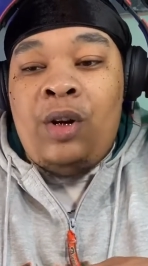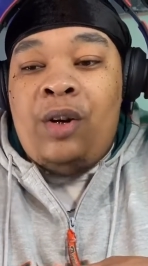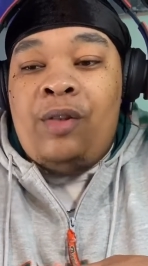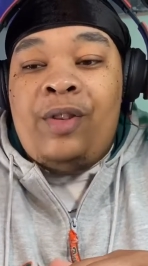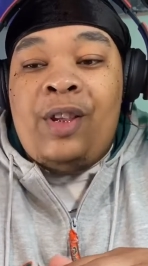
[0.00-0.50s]

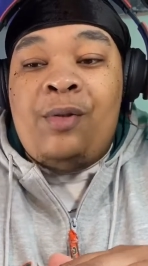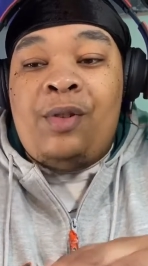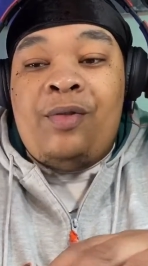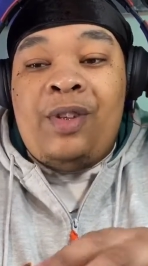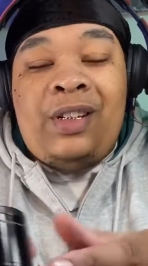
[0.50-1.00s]
for
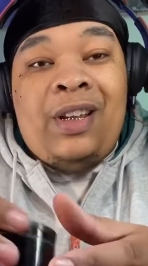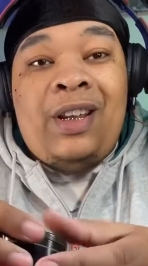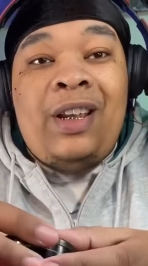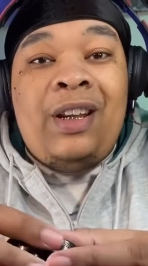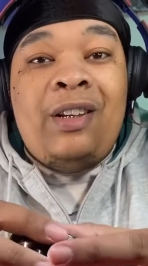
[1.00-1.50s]
those of us that
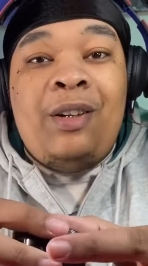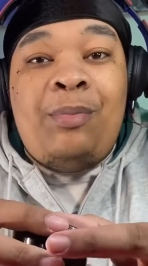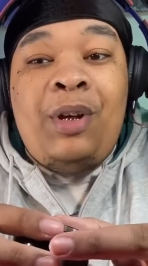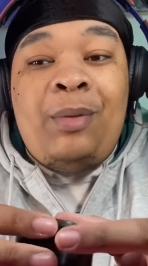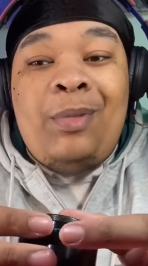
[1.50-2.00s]
need a little
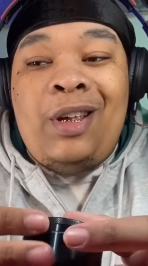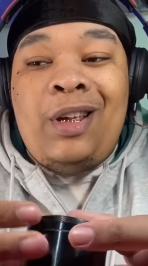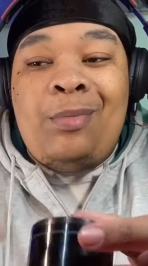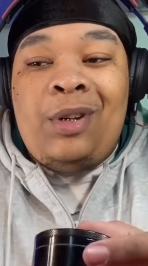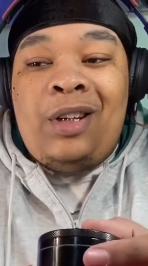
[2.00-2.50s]
pick me up,